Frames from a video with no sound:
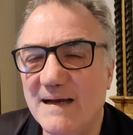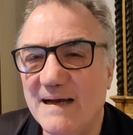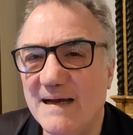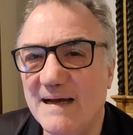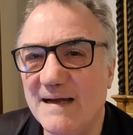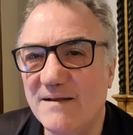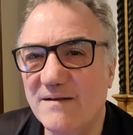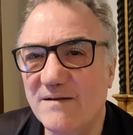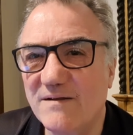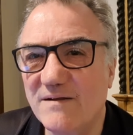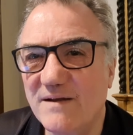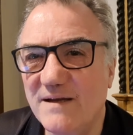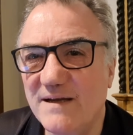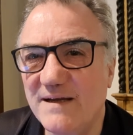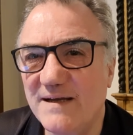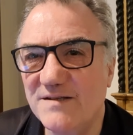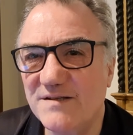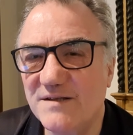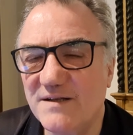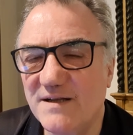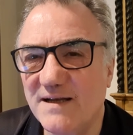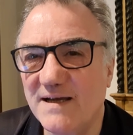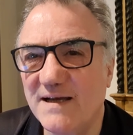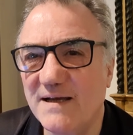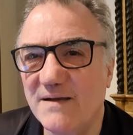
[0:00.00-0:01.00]
And here
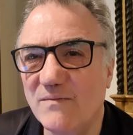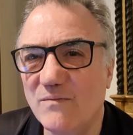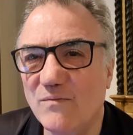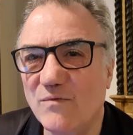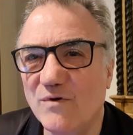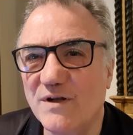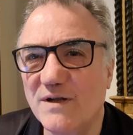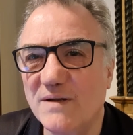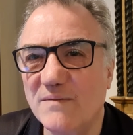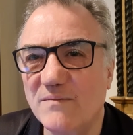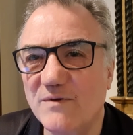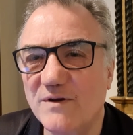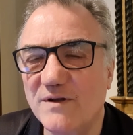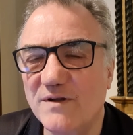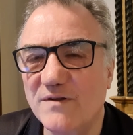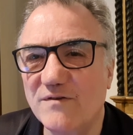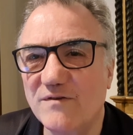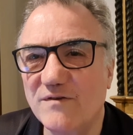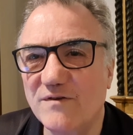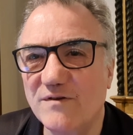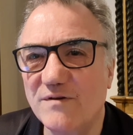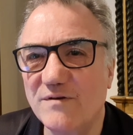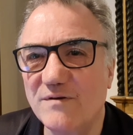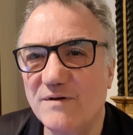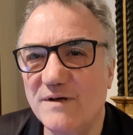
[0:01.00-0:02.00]
today, what I'm going to
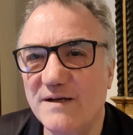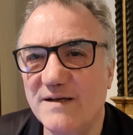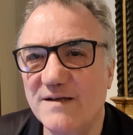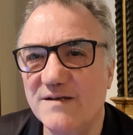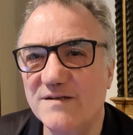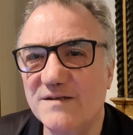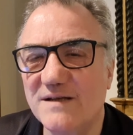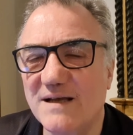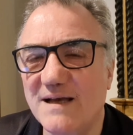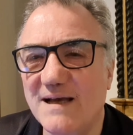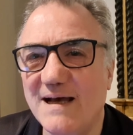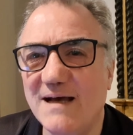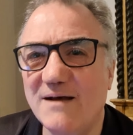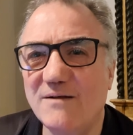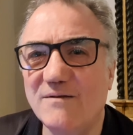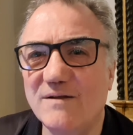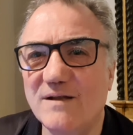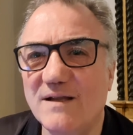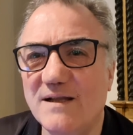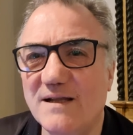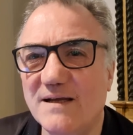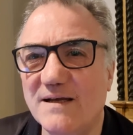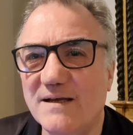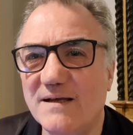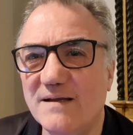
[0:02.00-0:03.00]
do is
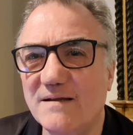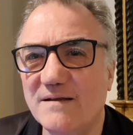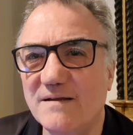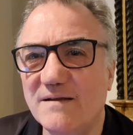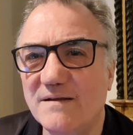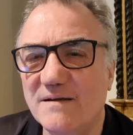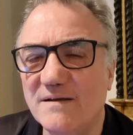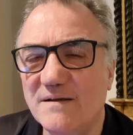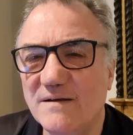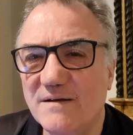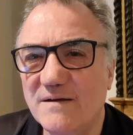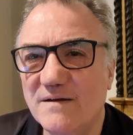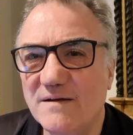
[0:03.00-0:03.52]
outline